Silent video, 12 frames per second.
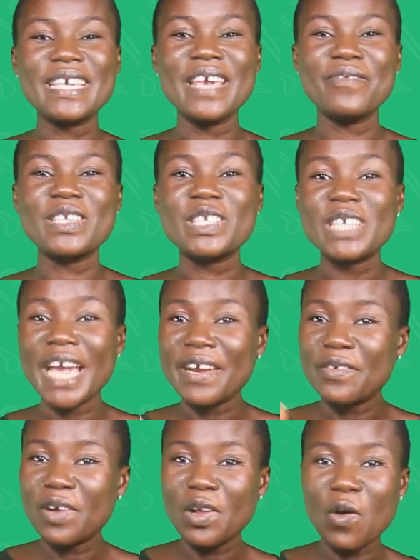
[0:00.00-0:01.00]
give a
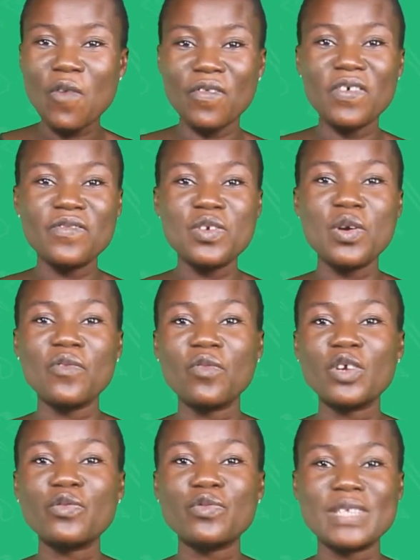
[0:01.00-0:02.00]
general overview of
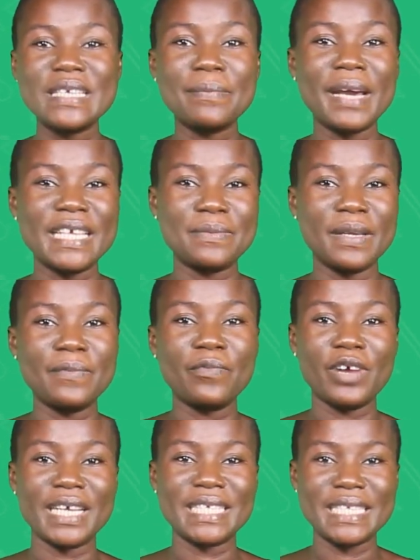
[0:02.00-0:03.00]
what routine management
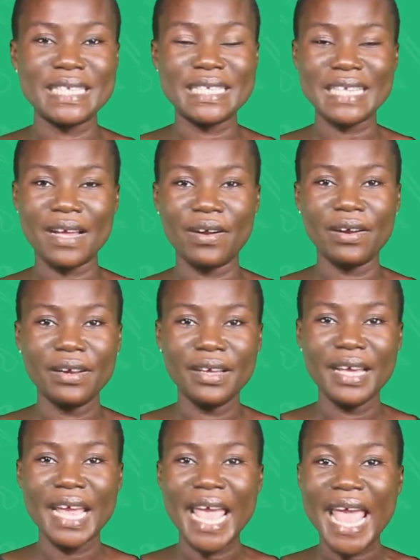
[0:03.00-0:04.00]
practices are.
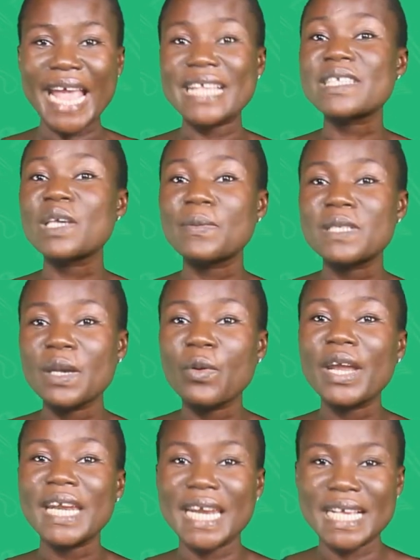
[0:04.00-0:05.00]
In
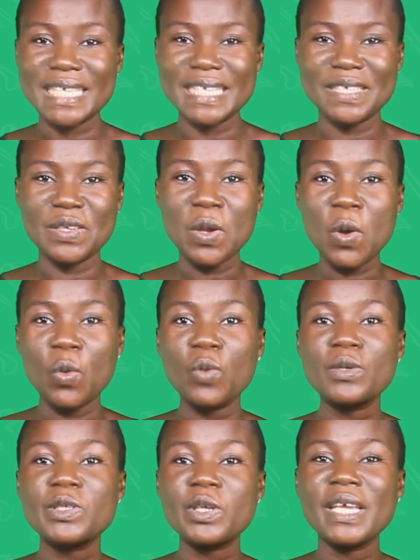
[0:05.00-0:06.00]
subsequent lessons, we'll
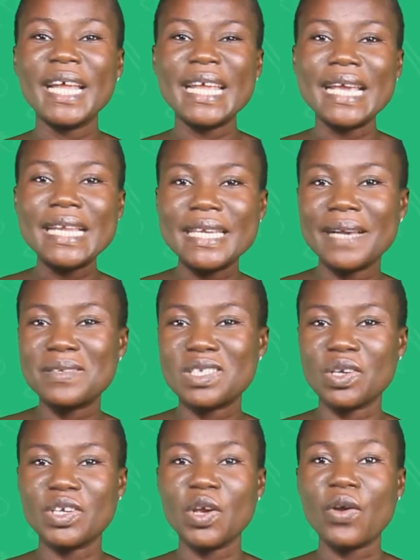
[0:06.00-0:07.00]
be doing an in-depth
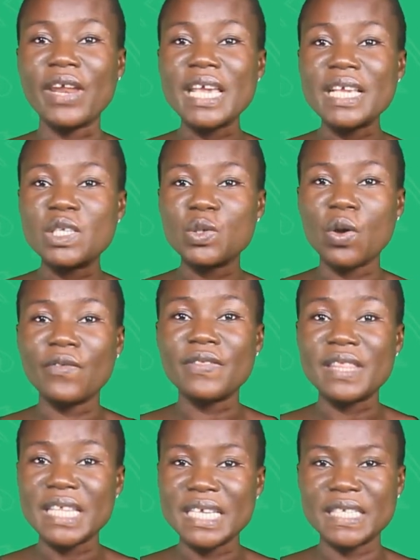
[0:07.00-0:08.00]
study on each
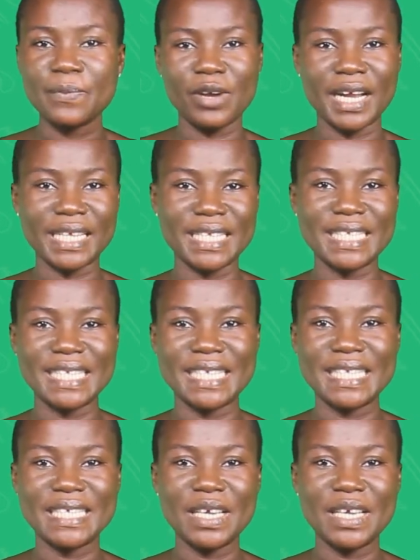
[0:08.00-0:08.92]
of these practices.